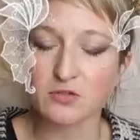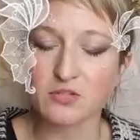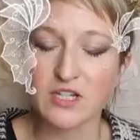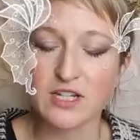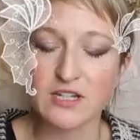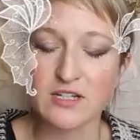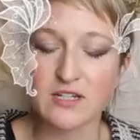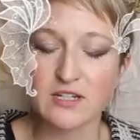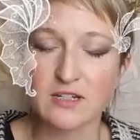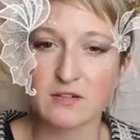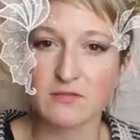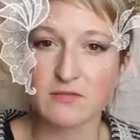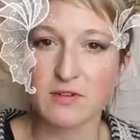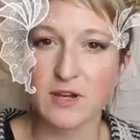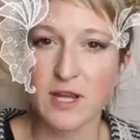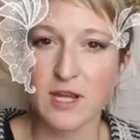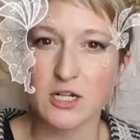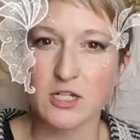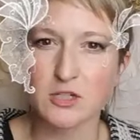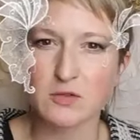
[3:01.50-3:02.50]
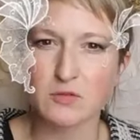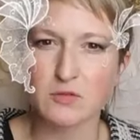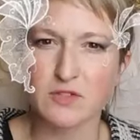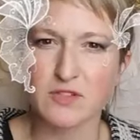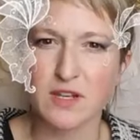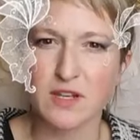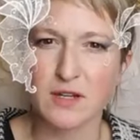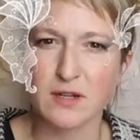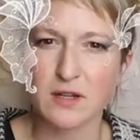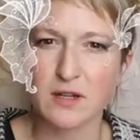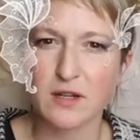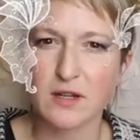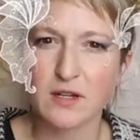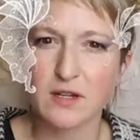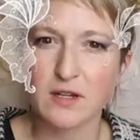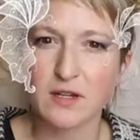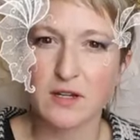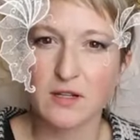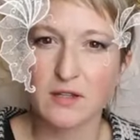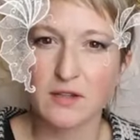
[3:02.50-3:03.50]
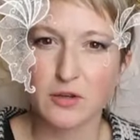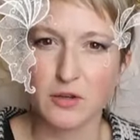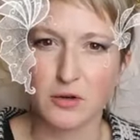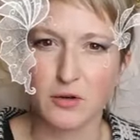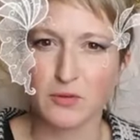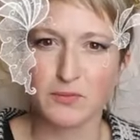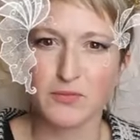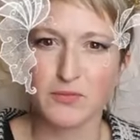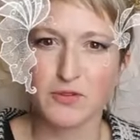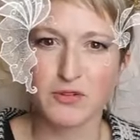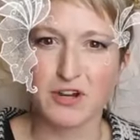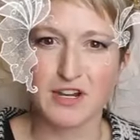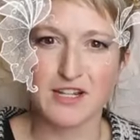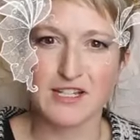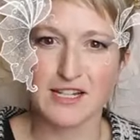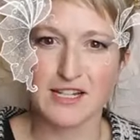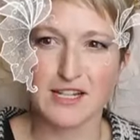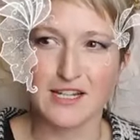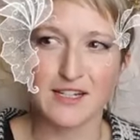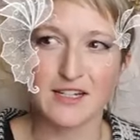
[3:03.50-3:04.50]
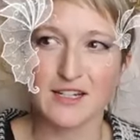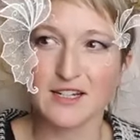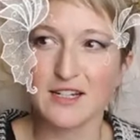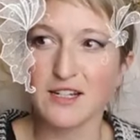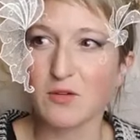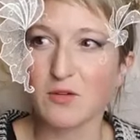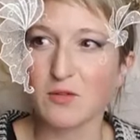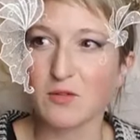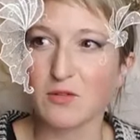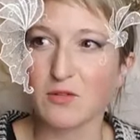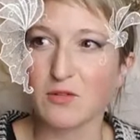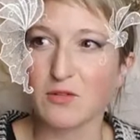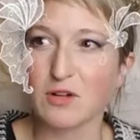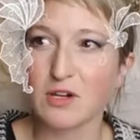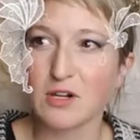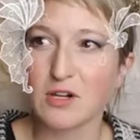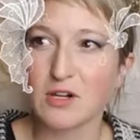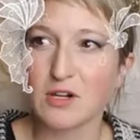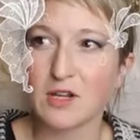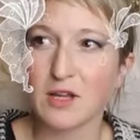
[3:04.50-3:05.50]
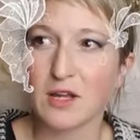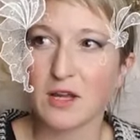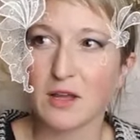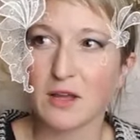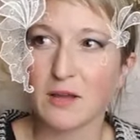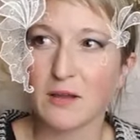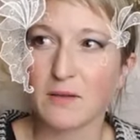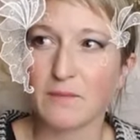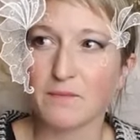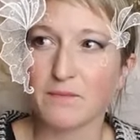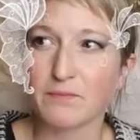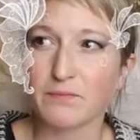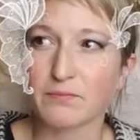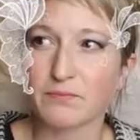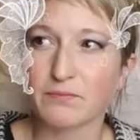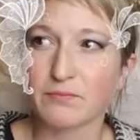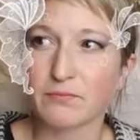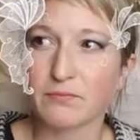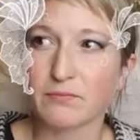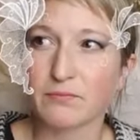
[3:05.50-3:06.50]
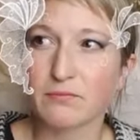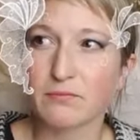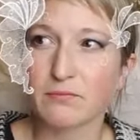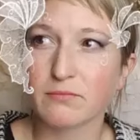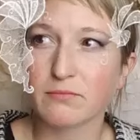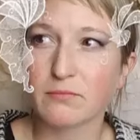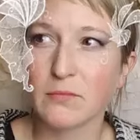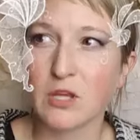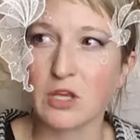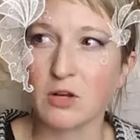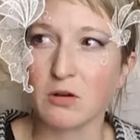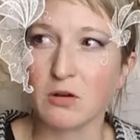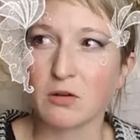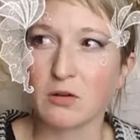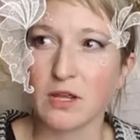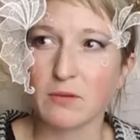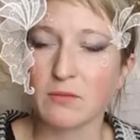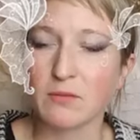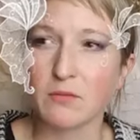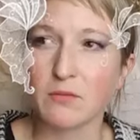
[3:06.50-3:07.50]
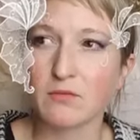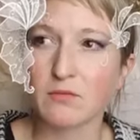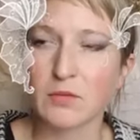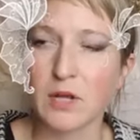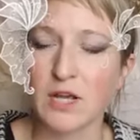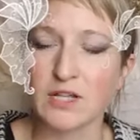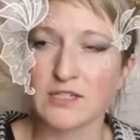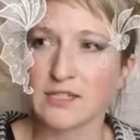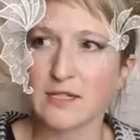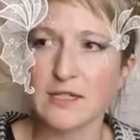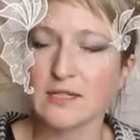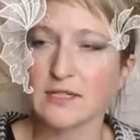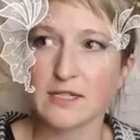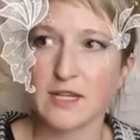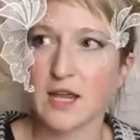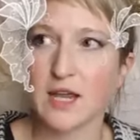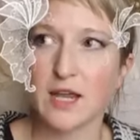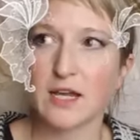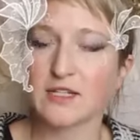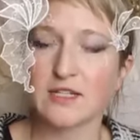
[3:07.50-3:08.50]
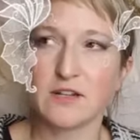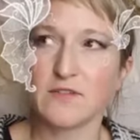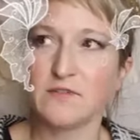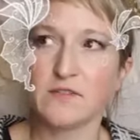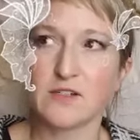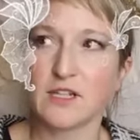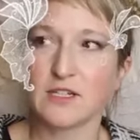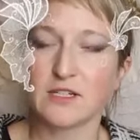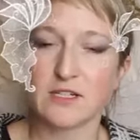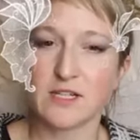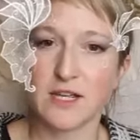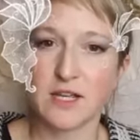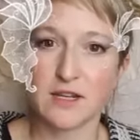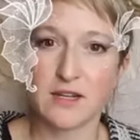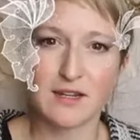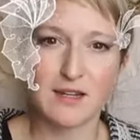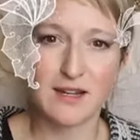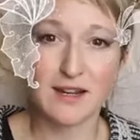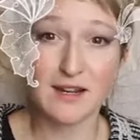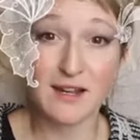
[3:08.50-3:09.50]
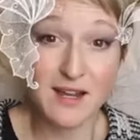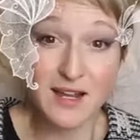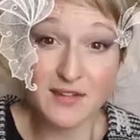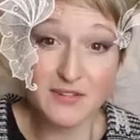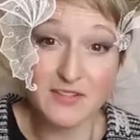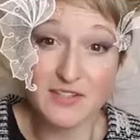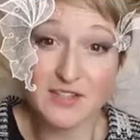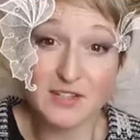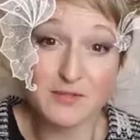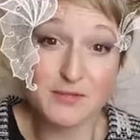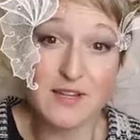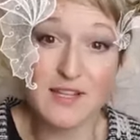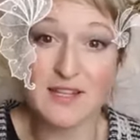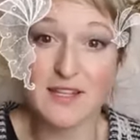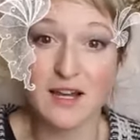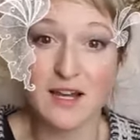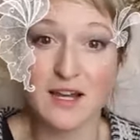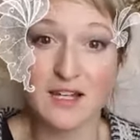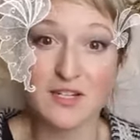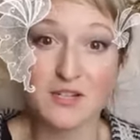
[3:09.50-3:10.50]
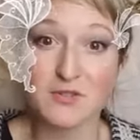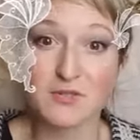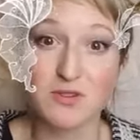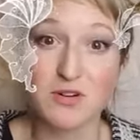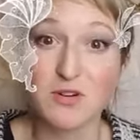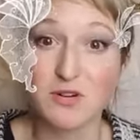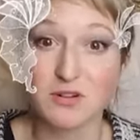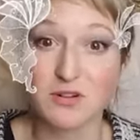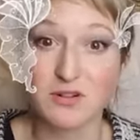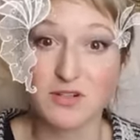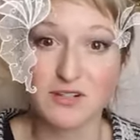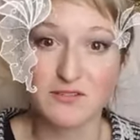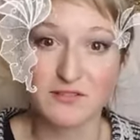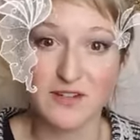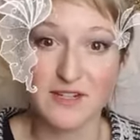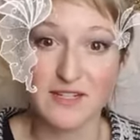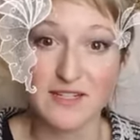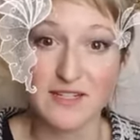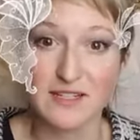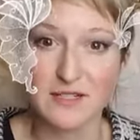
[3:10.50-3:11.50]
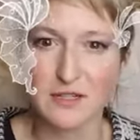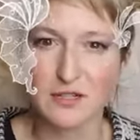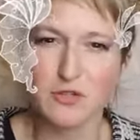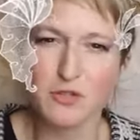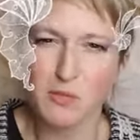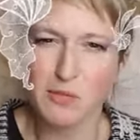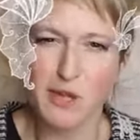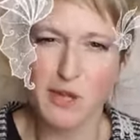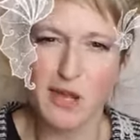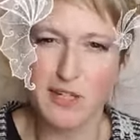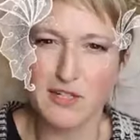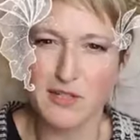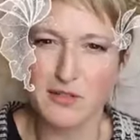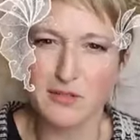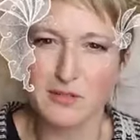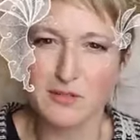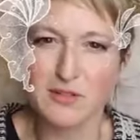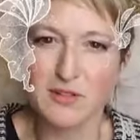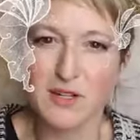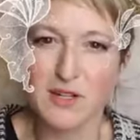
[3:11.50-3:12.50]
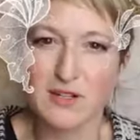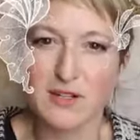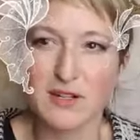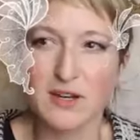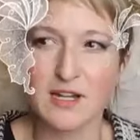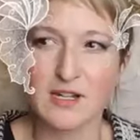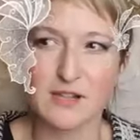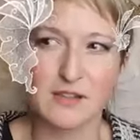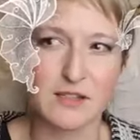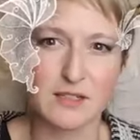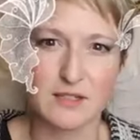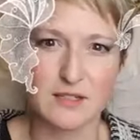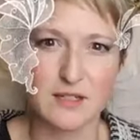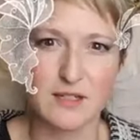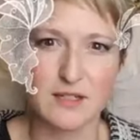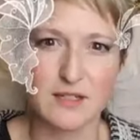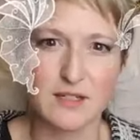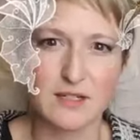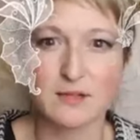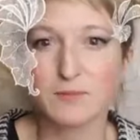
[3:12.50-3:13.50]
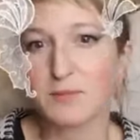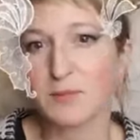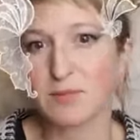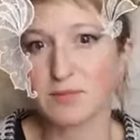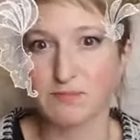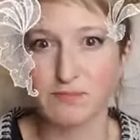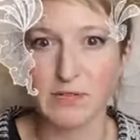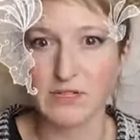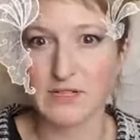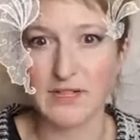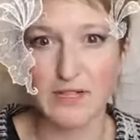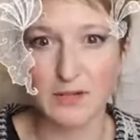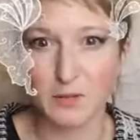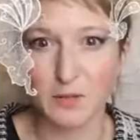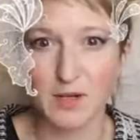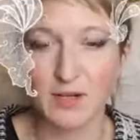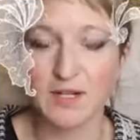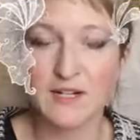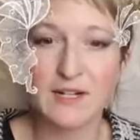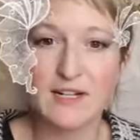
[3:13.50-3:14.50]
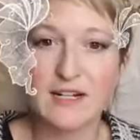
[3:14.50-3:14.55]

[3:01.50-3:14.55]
the instant reaction was like, crazy lady, or like, I did indicate, I definitely indicated. And then I have to admit that I don't know if I did. Normally I do, and Isla thinks I did. But anyway,